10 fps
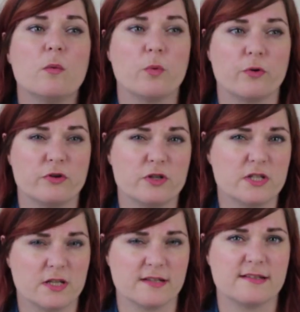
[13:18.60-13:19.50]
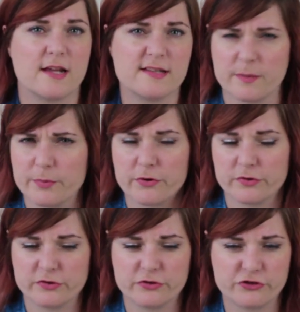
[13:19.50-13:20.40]
want to size up
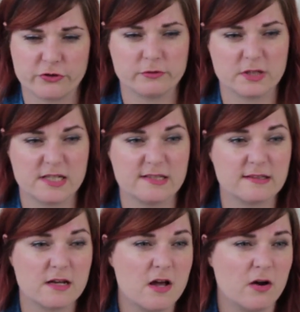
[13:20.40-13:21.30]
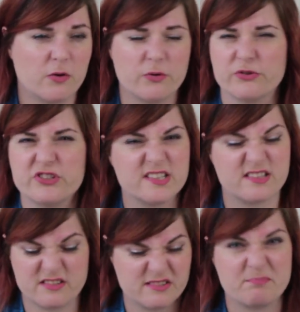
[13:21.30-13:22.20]
across the shoulders, or
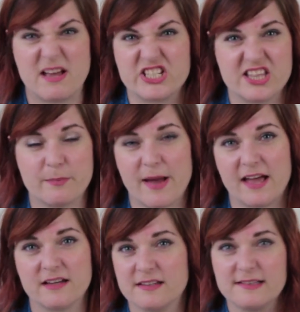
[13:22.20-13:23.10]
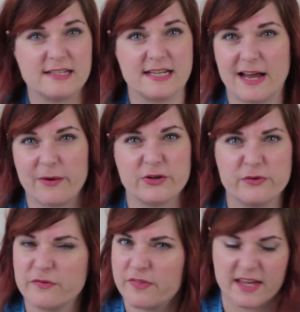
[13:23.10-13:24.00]
just measure the pattern and see how
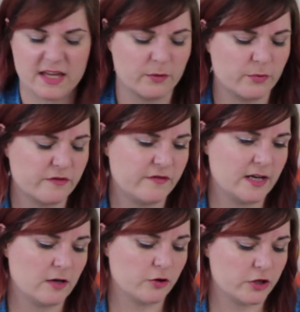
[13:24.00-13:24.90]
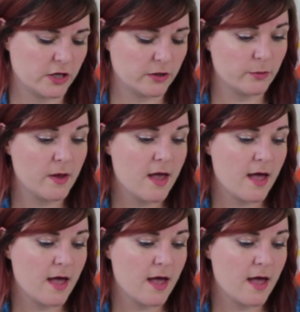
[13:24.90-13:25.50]
you think it would feel on you.